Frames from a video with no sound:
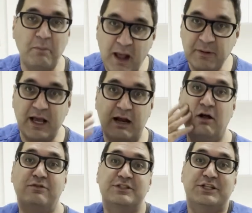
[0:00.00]
baby, and
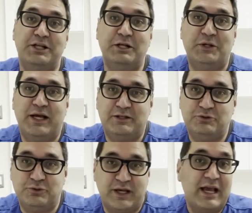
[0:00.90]
all of a sudden you get a
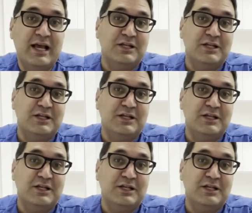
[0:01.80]
toothache.